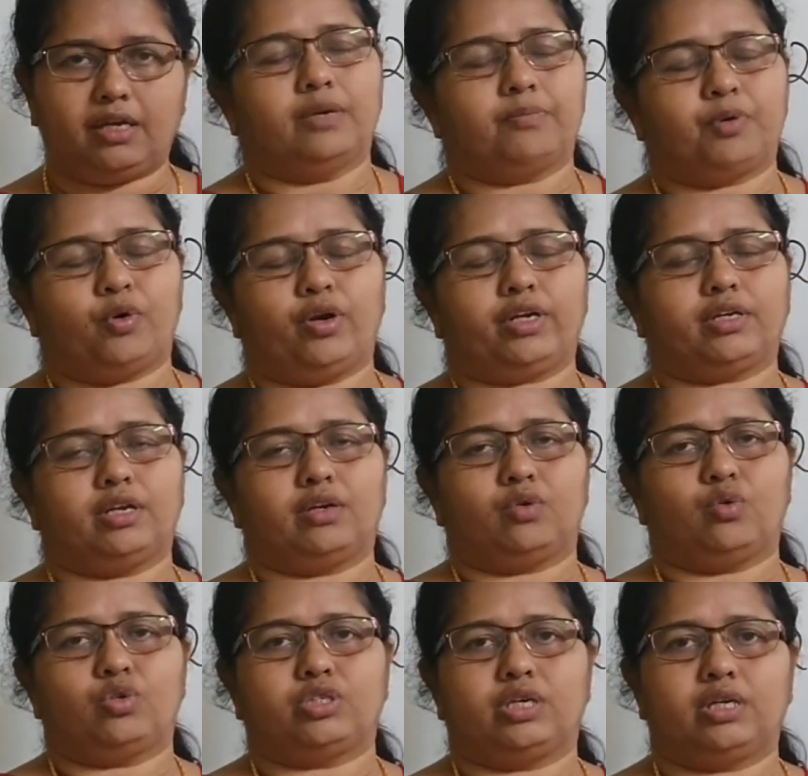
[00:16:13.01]
the product and
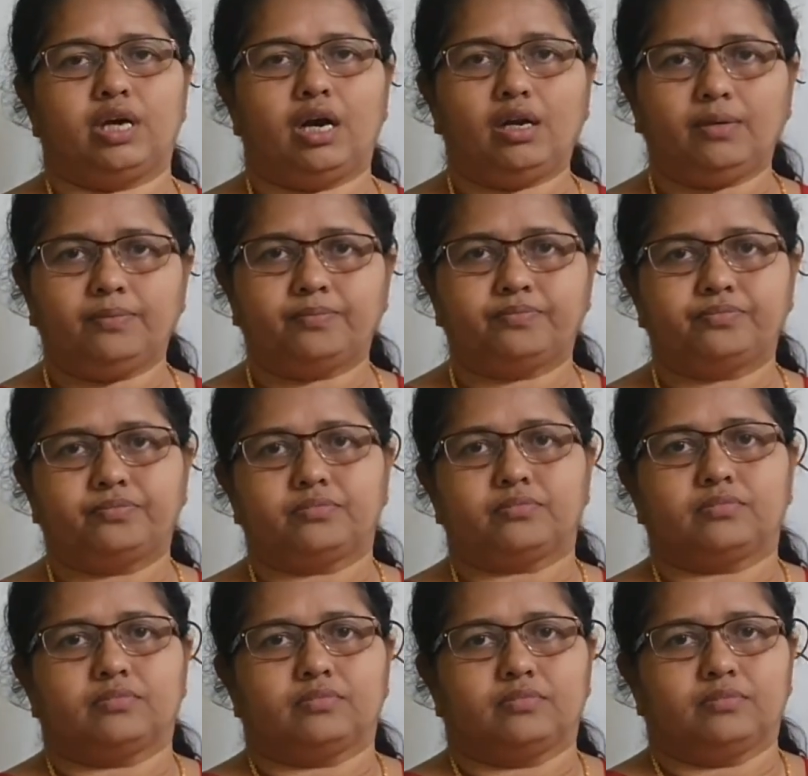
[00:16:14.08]
quotient are
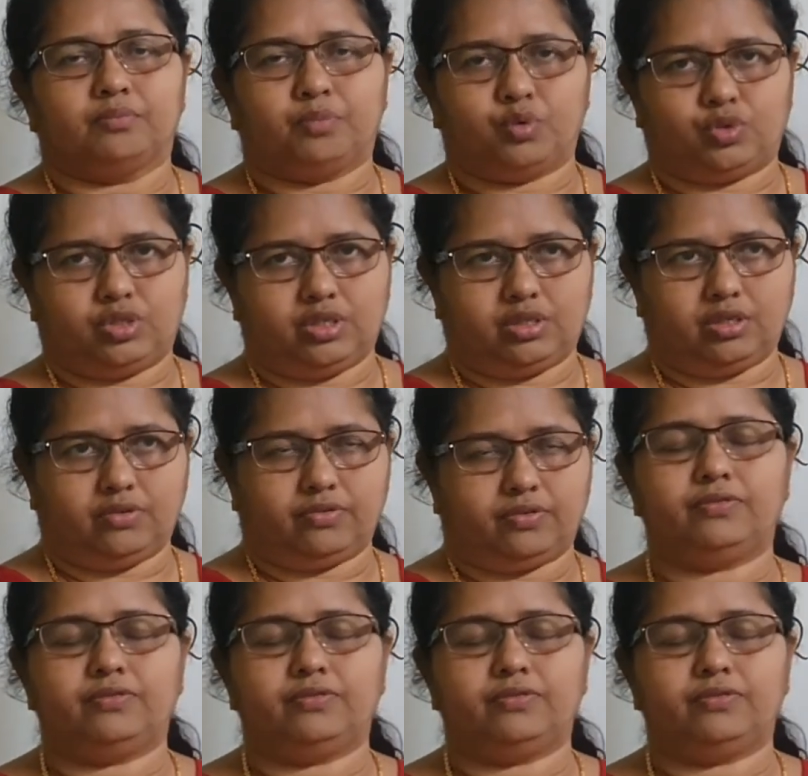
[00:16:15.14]
positive.